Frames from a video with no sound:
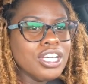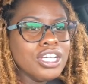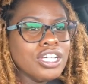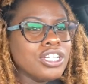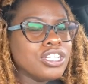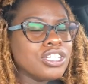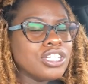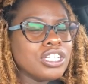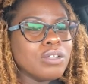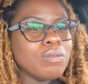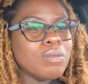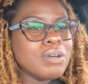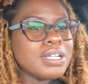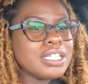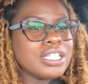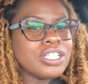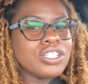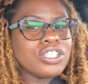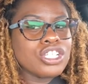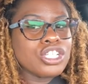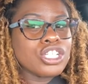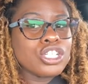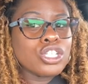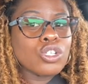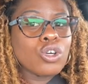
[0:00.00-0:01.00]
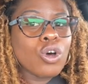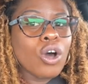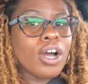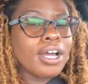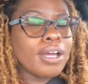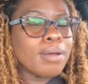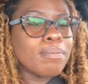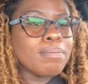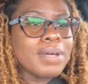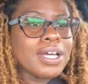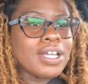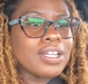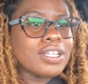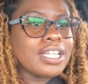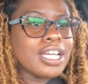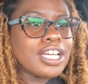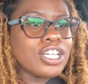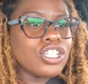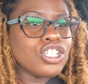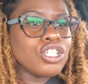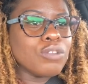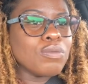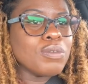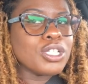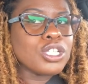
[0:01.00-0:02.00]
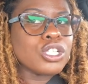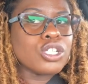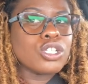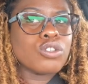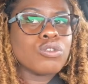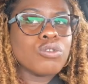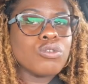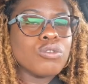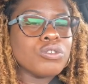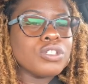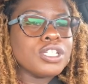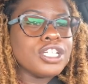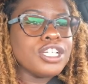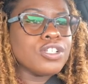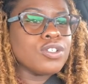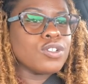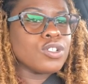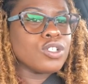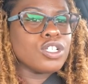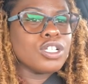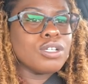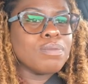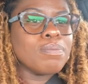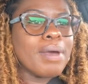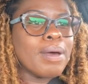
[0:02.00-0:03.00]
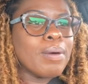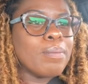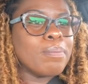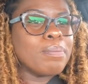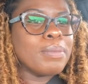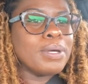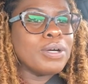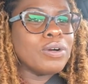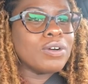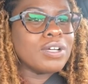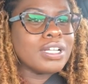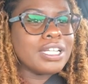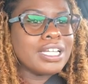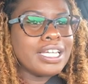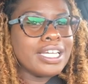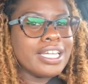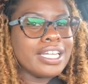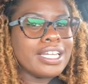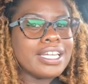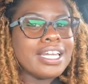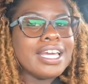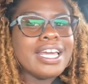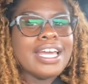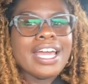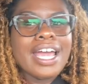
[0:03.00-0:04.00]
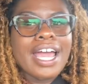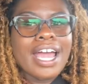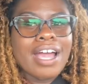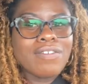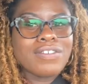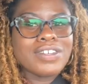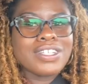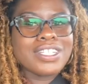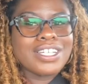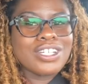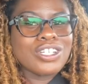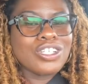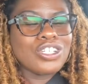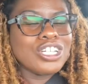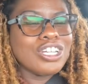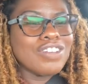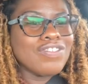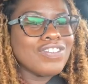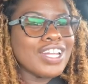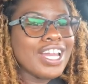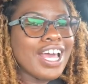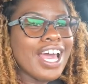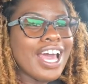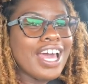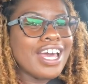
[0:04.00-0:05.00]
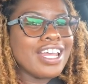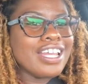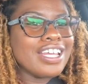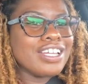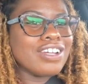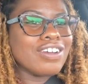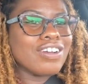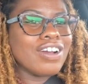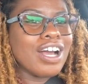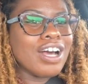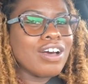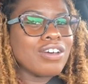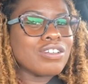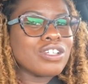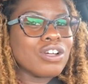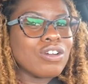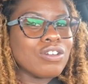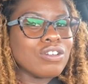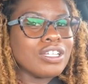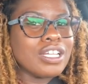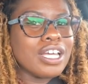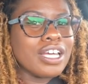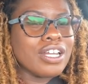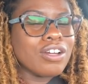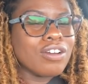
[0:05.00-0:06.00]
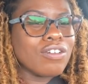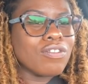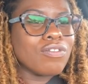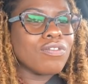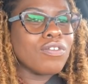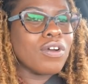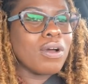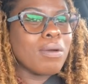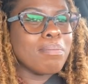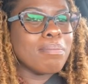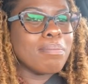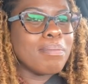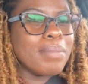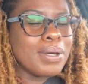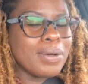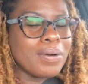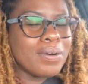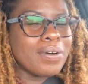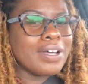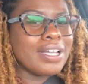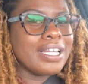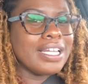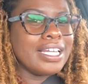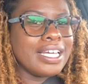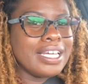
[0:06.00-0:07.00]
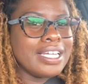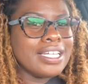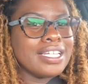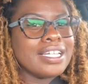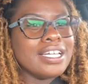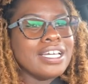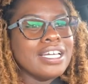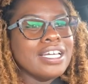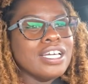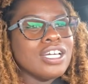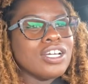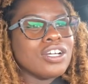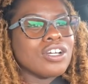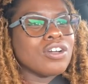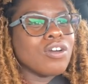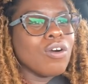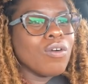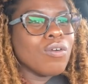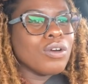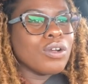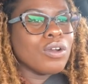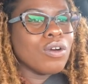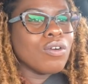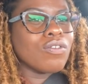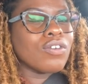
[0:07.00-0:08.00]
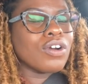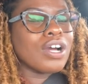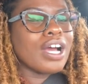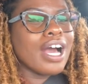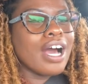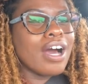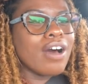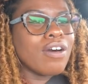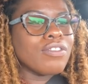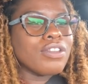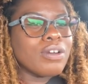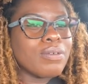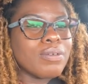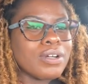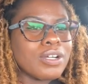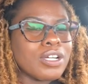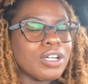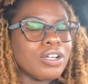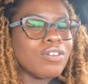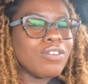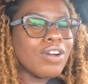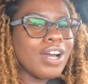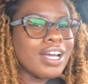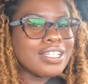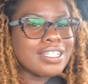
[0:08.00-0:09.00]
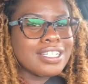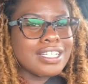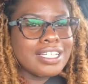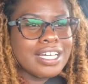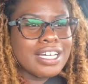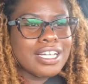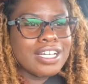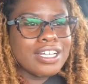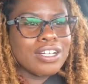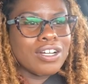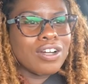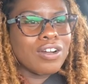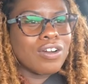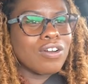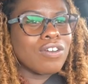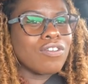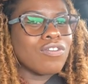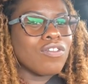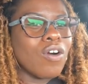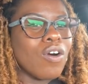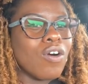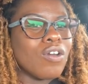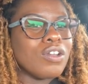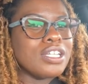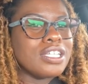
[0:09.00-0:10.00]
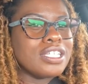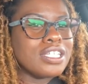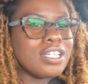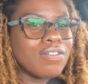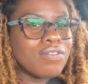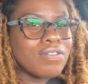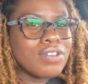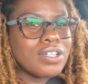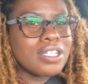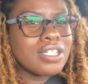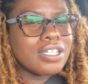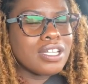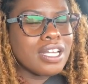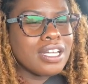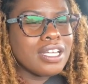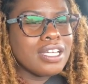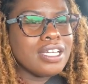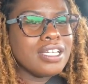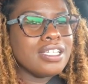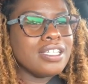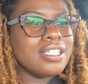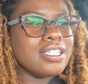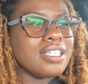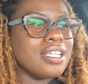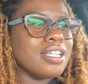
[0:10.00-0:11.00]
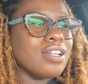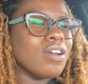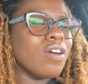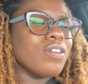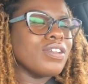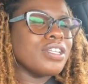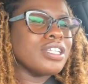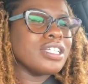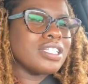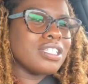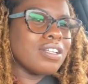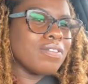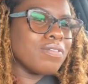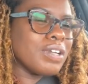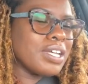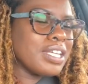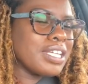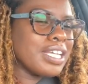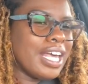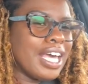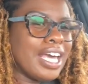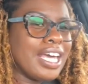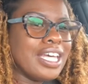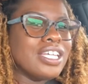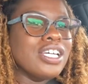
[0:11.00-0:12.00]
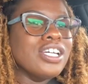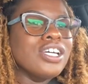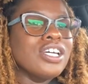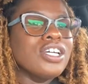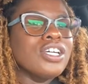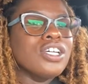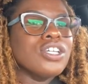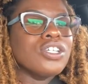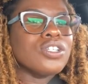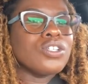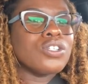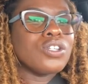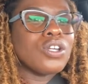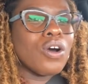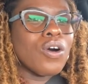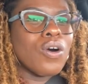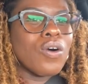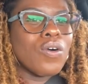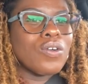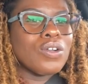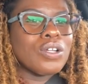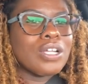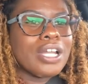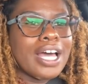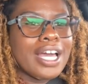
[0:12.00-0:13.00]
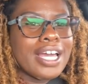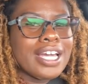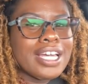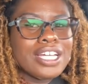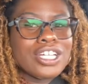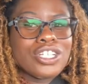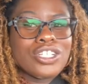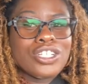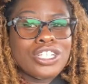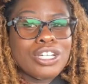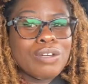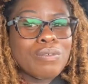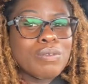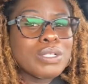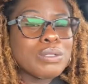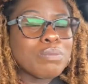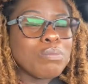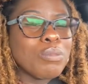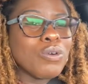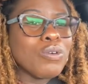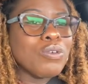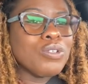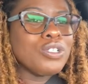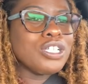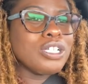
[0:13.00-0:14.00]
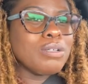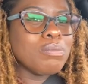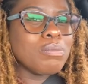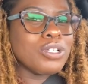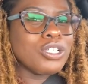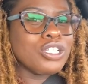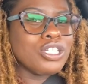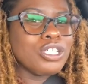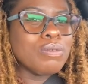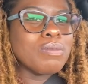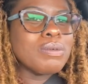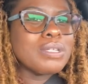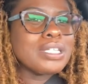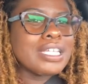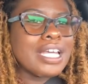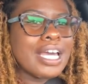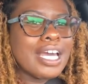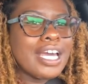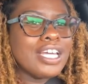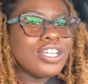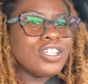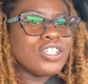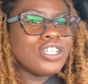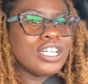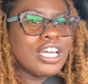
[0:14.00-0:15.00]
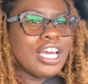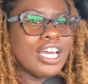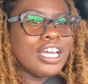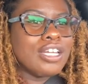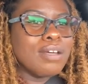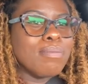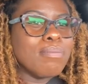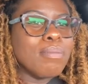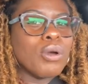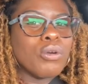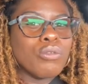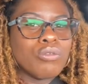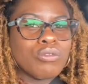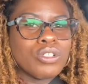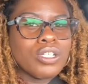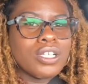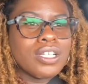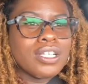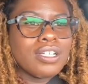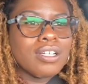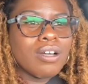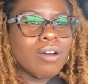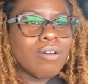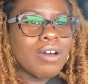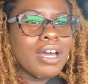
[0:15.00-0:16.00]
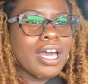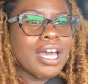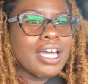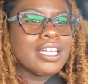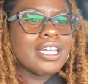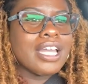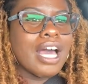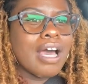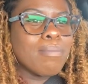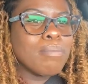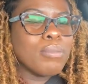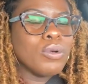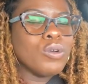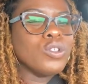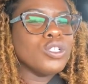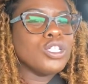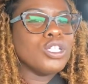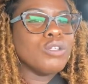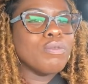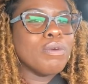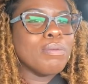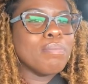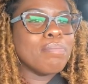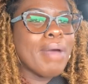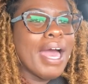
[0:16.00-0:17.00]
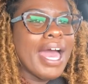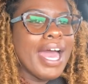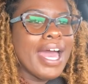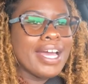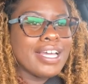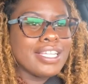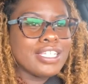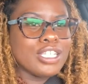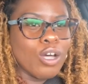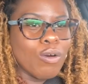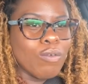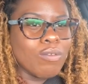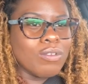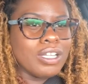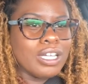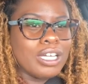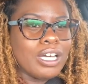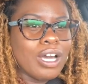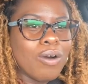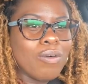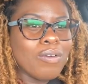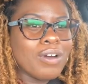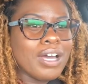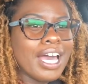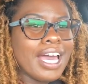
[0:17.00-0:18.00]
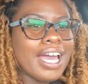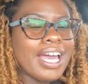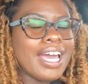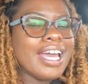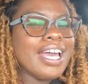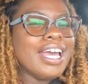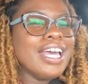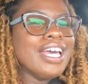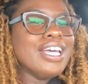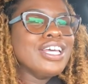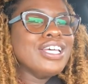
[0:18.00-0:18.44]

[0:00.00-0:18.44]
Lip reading: She wasn't just talking about that. She was a school teacher. She met Bill Clinton, everything. She even had in her house her letter from Bill Clinton going over how they were congratulating her for all these different studies and all this stuff like that. So, like, she was bougie, but she was the educated bougie, okay? Not bougie with bags only, okay?